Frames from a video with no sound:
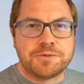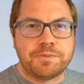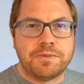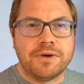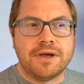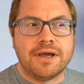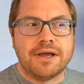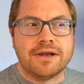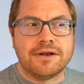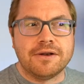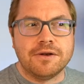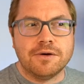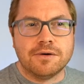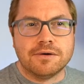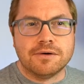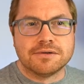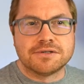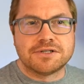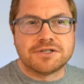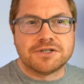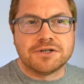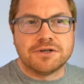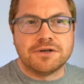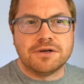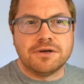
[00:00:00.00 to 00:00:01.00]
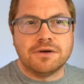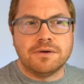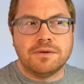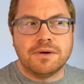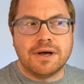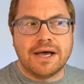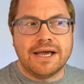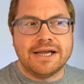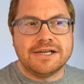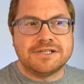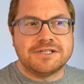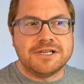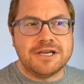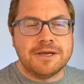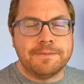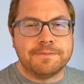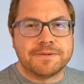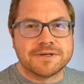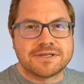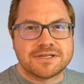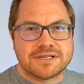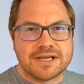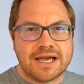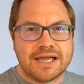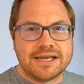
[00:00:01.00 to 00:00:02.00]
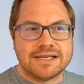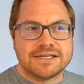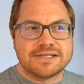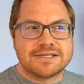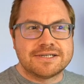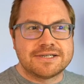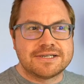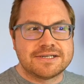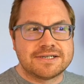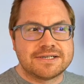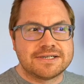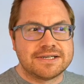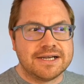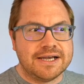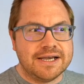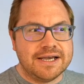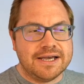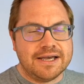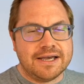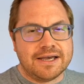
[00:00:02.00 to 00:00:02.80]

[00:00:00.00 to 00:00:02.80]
speed, 0 to 80%.